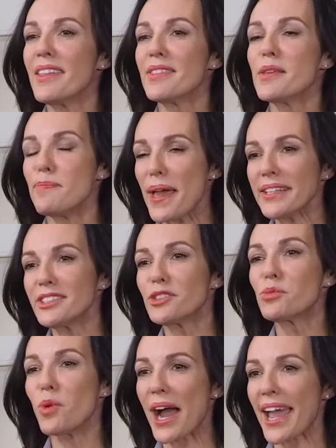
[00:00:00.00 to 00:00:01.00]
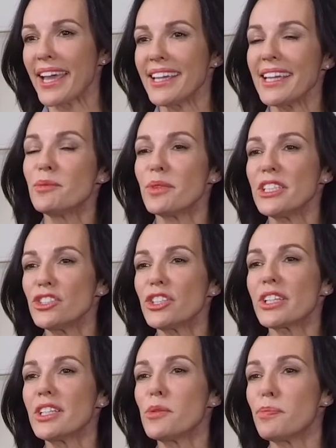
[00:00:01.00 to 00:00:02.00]
The best way in which
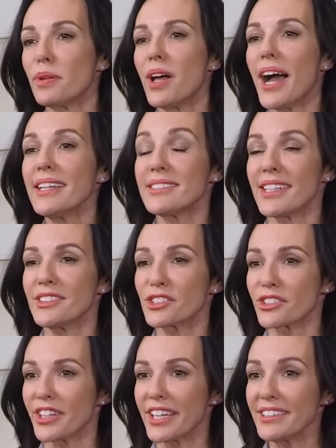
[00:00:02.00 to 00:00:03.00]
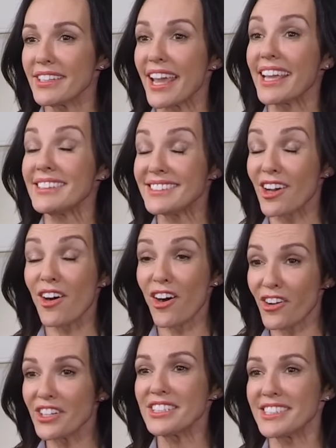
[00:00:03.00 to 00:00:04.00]
you can apply sunscreen is
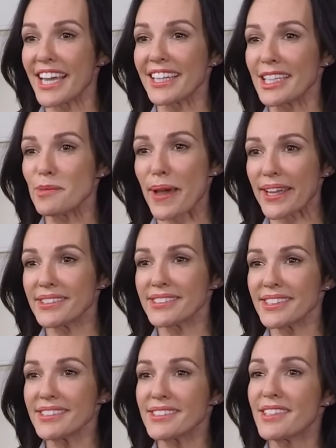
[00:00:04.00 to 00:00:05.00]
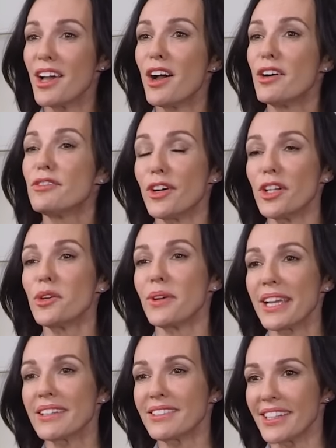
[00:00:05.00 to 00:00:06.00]
on a daily basis
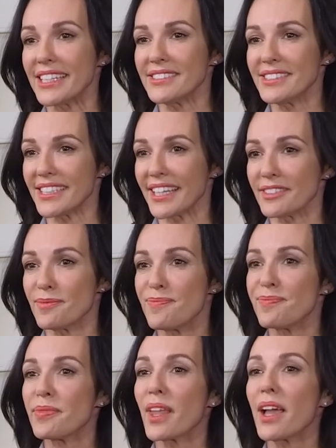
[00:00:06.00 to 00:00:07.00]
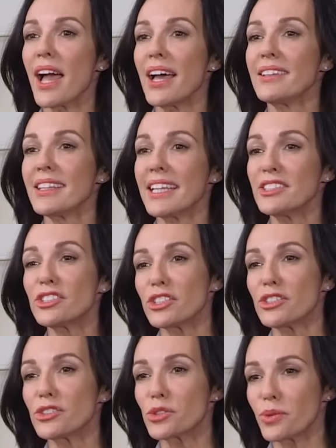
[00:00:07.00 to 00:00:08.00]
following cleansing, at
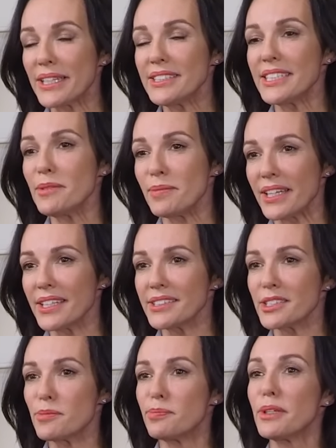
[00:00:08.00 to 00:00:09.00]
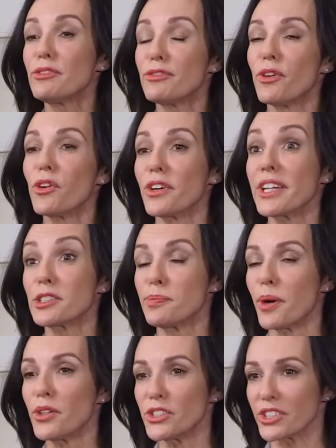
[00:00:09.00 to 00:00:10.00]
least 20 minutes before
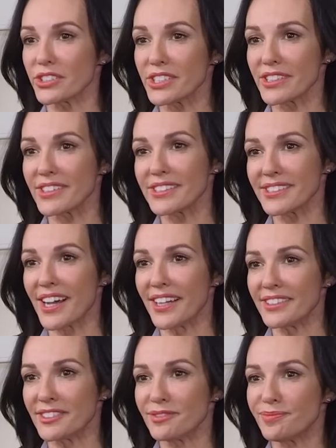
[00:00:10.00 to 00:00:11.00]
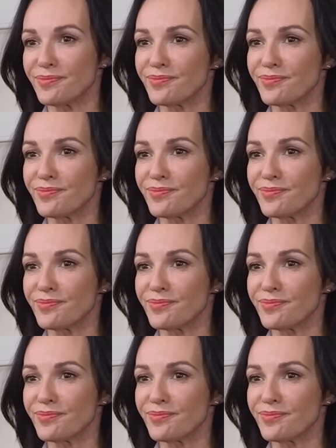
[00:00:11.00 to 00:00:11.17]
exposure to the sun.